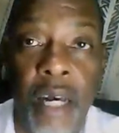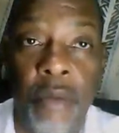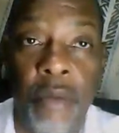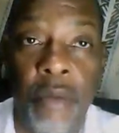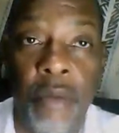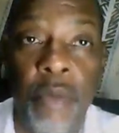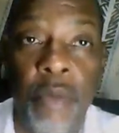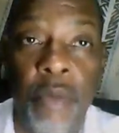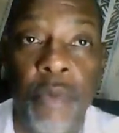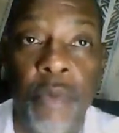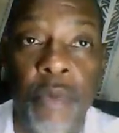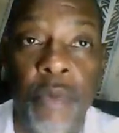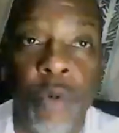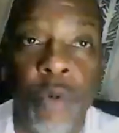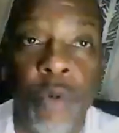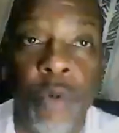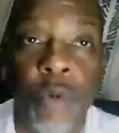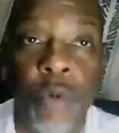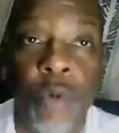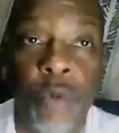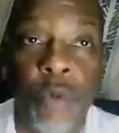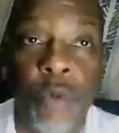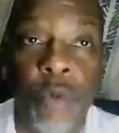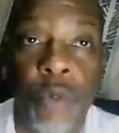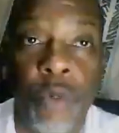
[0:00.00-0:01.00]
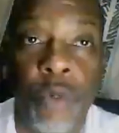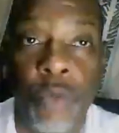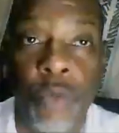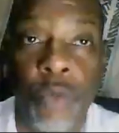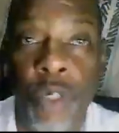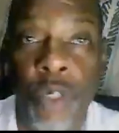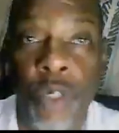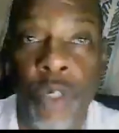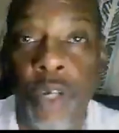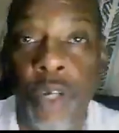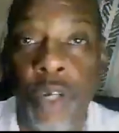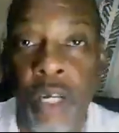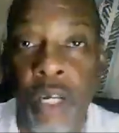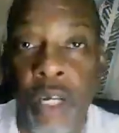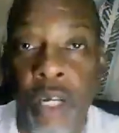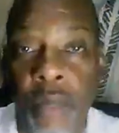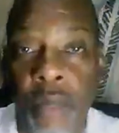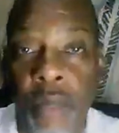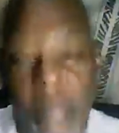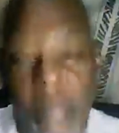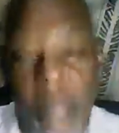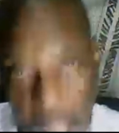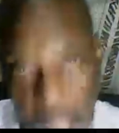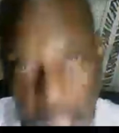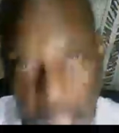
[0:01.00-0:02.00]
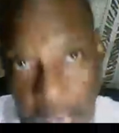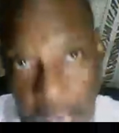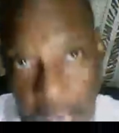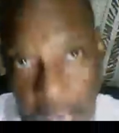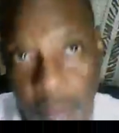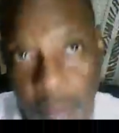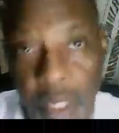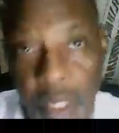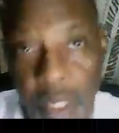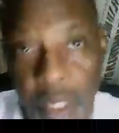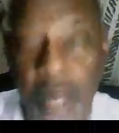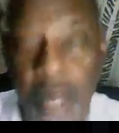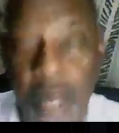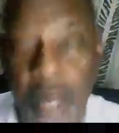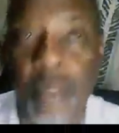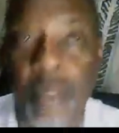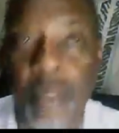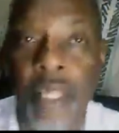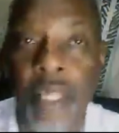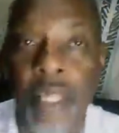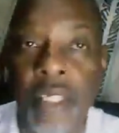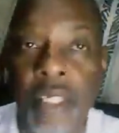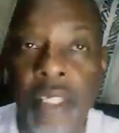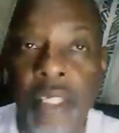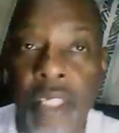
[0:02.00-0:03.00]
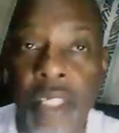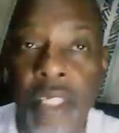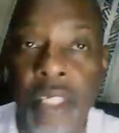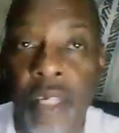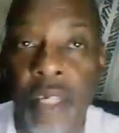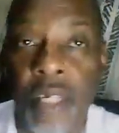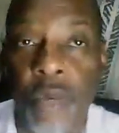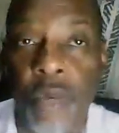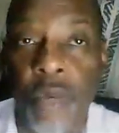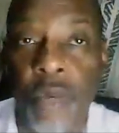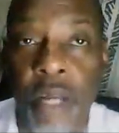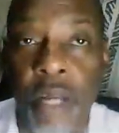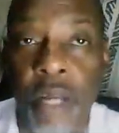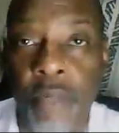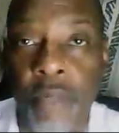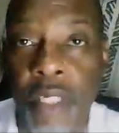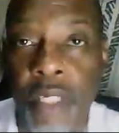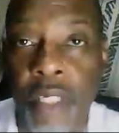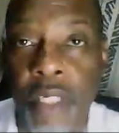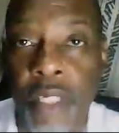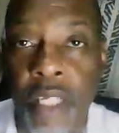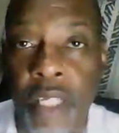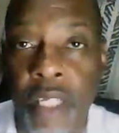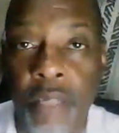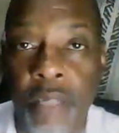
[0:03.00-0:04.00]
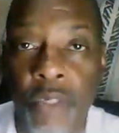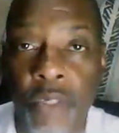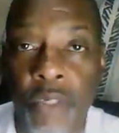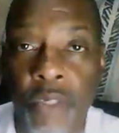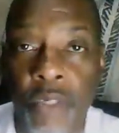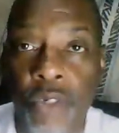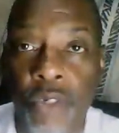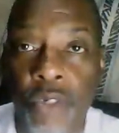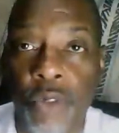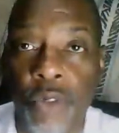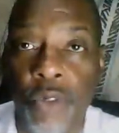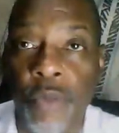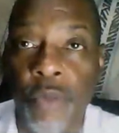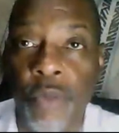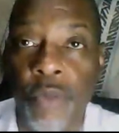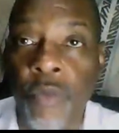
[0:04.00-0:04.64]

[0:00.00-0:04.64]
people will come, and they have been coming and seeing what I've been telling them is true.